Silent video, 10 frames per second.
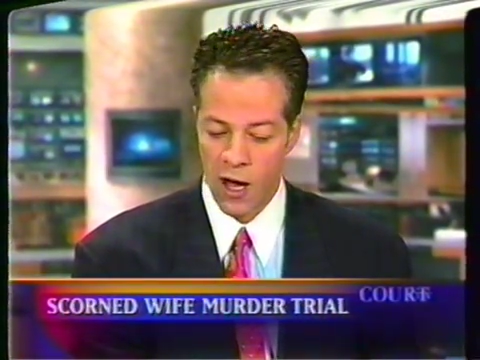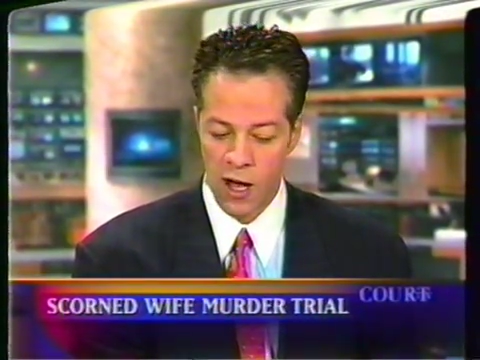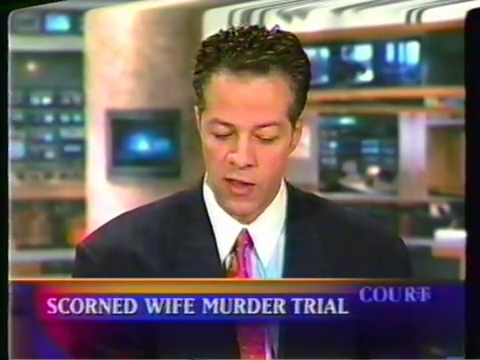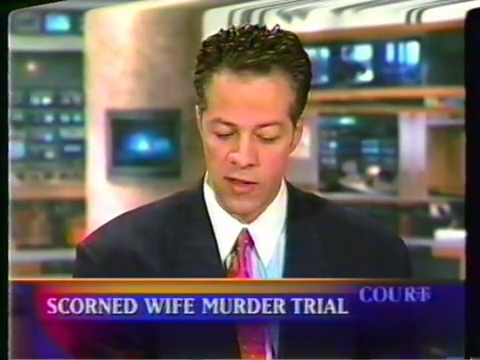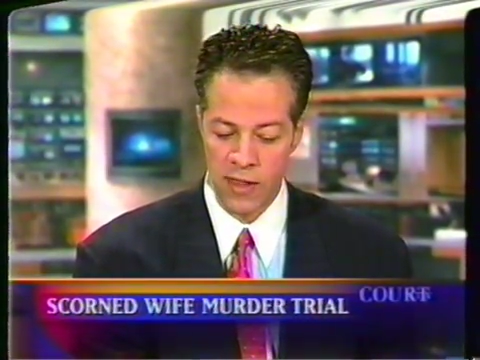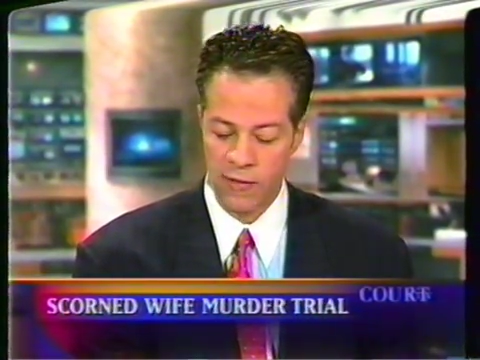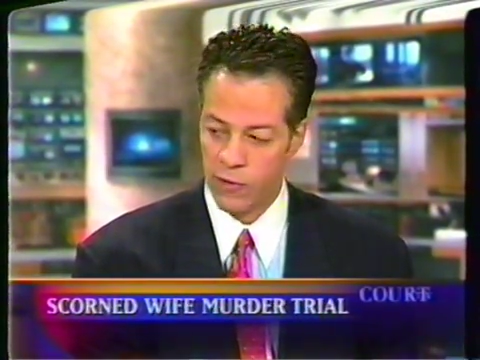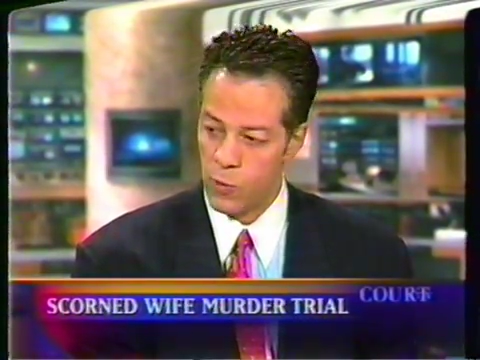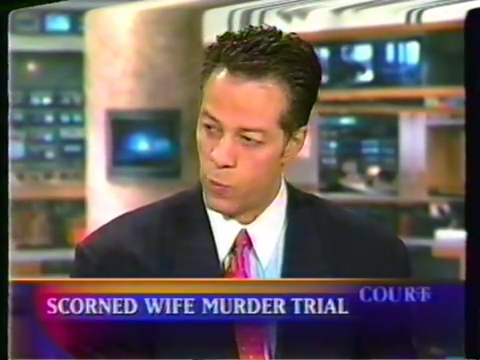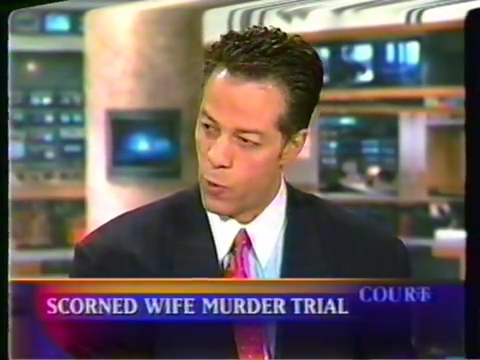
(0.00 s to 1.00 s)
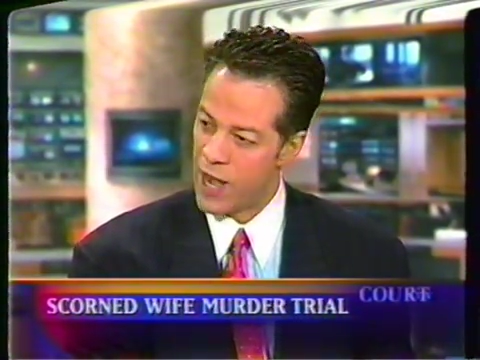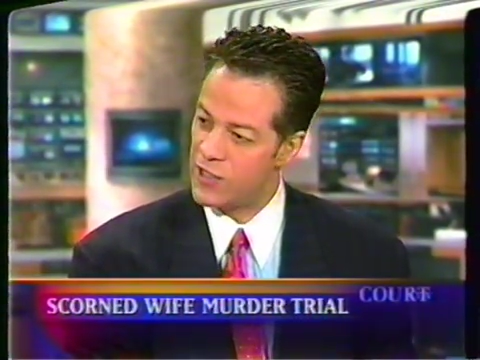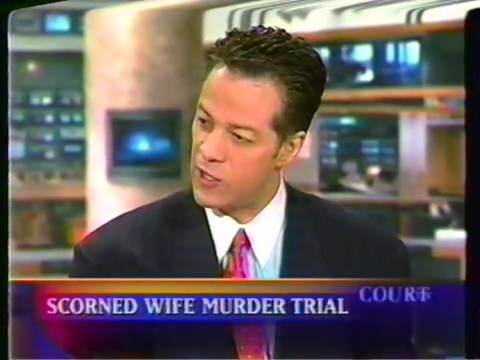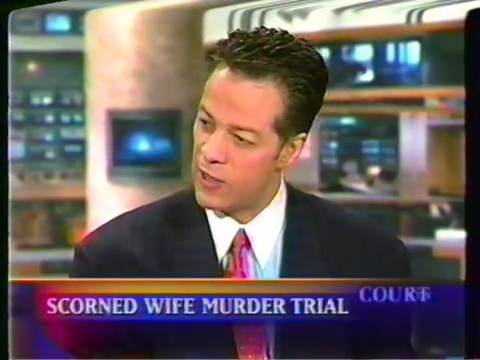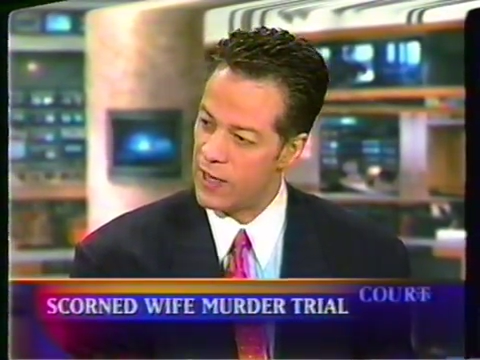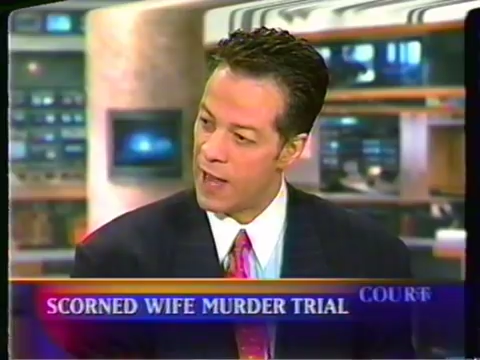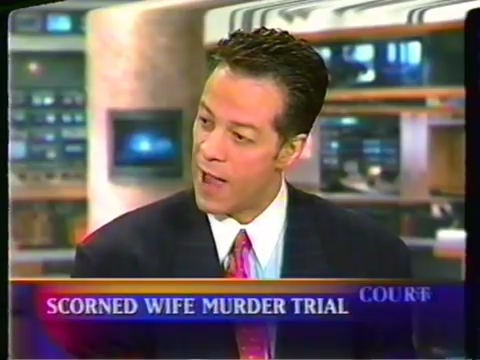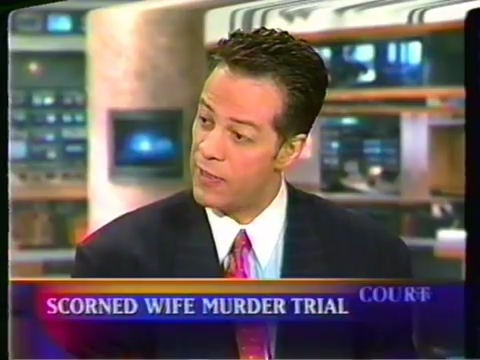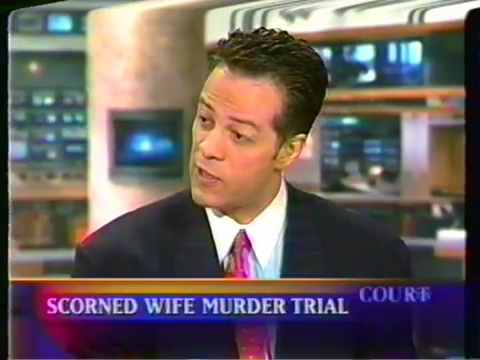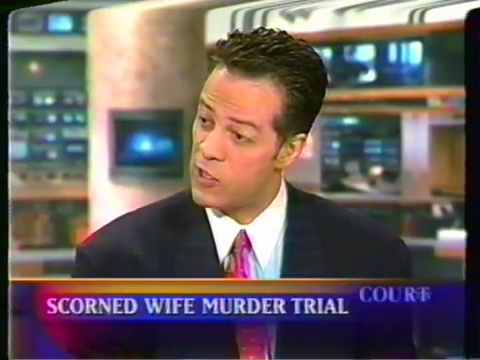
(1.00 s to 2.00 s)
Other than the few breaks that they
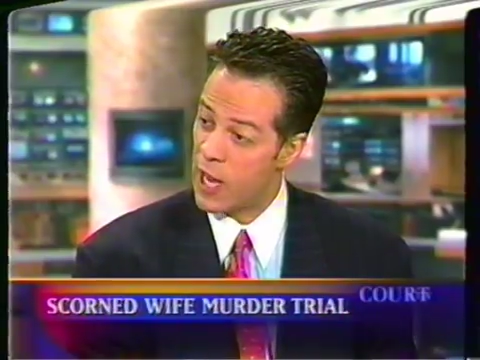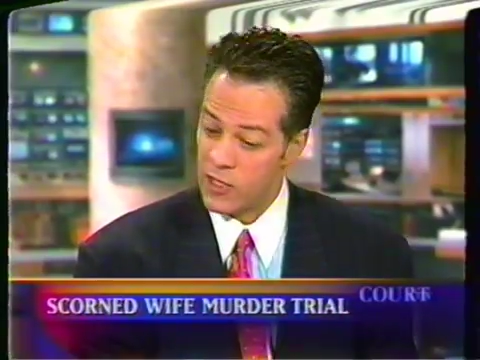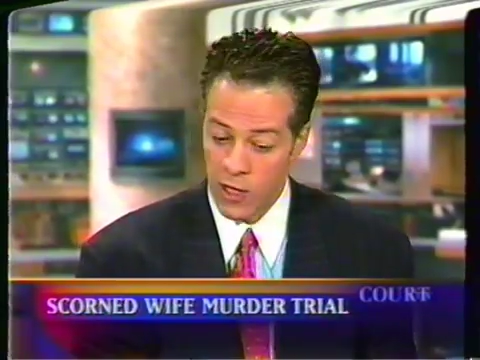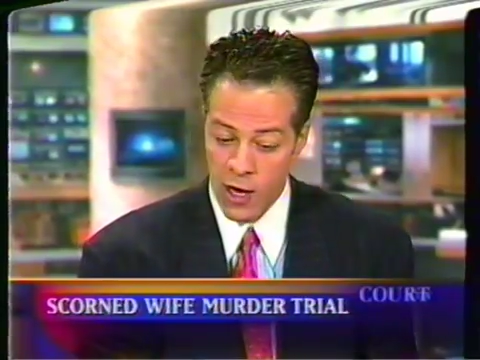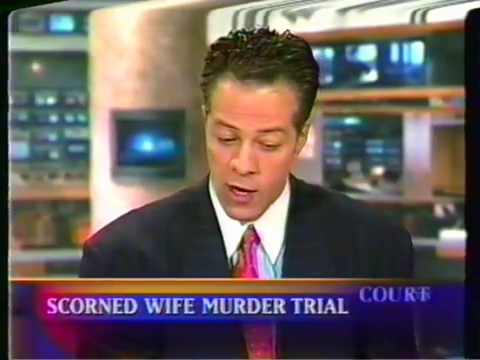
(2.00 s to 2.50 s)
got in this case,